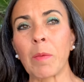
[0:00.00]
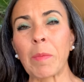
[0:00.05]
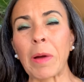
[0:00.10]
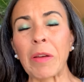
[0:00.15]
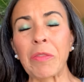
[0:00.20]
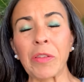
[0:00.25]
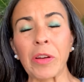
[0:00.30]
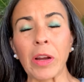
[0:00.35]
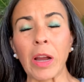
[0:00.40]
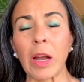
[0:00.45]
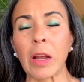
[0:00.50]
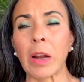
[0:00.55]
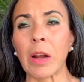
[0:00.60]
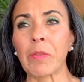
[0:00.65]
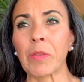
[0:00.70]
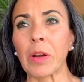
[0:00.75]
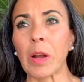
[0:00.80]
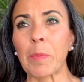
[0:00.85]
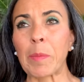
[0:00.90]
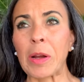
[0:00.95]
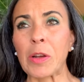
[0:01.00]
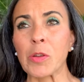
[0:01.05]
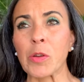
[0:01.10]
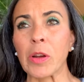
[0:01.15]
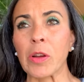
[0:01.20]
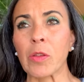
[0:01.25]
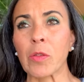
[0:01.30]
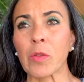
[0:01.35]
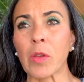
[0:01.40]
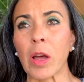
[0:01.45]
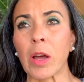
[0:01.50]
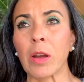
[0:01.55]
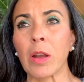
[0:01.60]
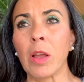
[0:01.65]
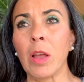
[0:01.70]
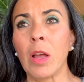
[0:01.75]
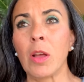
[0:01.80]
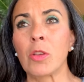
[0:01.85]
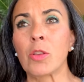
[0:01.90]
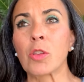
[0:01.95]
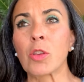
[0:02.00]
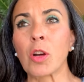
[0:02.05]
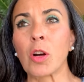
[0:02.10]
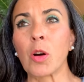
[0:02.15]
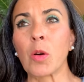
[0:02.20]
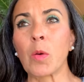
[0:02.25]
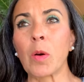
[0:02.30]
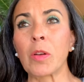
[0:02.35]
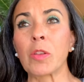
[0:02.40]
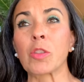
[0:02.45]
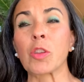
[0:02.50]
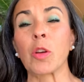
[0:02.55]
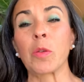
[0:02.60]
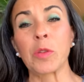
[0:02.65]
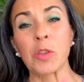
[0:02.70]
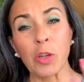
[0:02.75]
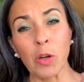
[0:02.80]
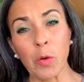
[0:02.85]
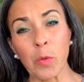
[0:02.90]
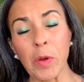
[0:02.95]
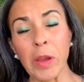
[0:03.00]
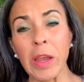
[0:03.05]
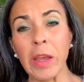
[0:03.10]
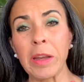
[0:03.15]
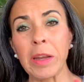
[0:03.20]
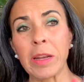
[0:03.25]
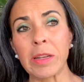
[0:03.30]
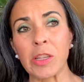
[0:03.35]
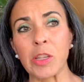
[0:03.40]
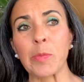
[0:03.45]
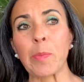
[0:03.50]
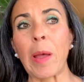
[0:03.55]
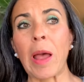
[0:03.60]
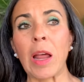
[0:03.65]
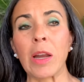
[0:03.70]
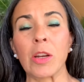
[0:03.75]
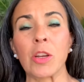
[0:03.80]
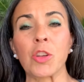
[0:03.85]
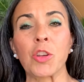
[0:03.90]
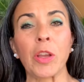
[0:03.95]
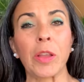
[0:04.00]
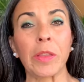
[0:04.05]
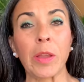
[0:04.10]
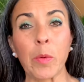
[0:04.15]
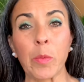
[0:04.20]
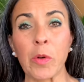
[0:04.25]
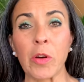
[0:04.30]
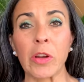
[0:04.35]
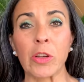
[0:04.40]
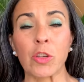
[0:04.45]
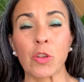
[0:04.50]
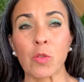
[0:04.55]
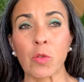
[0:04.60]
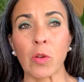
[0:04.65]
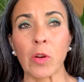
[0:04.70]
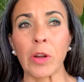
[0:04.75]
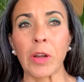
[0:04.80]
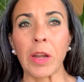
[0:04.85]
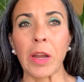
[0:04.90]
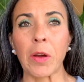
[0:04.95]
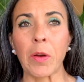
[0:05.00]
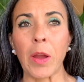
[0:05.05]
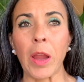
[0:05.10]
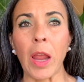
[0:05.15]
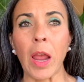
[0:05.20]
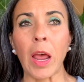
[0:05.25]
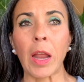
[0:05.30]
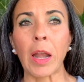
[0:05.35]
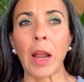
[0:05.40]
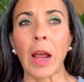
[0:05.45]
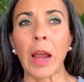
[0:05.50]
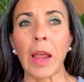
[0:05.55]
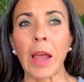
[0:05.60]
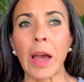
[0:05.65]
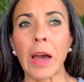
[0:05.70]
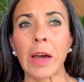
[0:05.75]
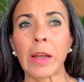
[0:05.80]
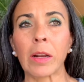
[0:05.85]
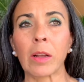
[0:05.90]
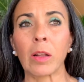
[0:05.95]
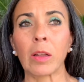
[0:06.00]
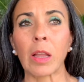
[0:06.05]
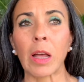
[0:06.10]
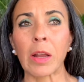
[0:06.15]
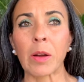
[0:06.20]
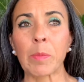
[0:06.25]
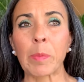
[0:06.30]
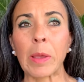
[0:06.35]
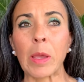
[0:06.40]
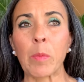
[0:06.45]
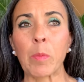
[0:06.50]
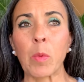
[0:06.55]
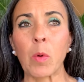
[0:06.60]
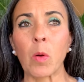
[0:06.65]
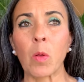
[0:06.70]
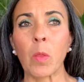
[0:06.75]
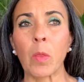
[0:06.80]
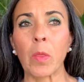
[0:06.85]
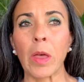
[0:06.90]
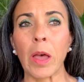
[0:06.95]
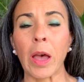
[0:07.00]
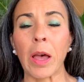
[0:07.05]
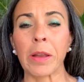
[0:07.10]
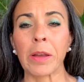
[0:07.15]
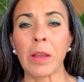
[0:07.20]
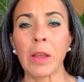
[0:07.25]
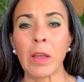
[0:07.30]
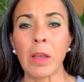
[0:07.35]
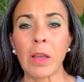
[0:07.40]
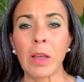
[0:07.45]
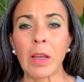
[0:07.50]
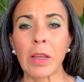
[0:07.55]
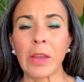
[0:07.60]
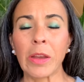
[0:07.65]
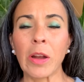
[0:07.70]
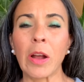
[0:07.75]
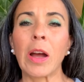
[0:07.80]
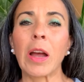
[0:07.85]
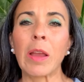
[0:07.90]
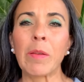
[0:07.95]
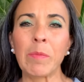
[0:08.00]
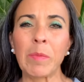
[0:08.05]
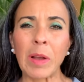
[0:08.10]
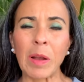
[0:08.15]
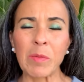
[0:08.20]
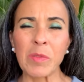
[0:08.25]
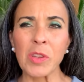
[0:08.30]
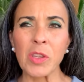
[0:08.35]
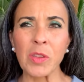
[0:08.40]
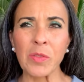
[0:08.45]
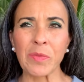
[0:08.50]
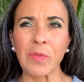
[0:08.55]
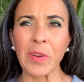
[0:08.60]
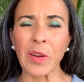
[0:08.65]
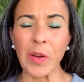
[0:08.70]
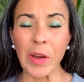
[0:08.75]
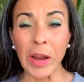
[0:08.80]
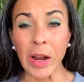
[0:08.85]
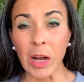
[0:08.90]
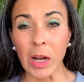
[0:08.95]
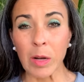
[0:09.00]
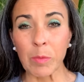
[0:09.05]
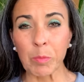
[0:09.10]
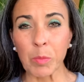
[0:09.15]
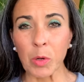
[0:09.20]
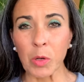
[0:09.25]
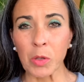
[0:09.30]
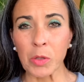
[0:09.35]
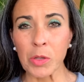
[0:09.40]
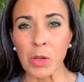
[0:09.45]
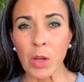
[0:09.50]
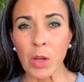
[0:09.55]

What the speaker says: forgot my train of thought. So it was Korean and Spanish, and they were extraordinary. And I had a lot of people that, I'm just very humbled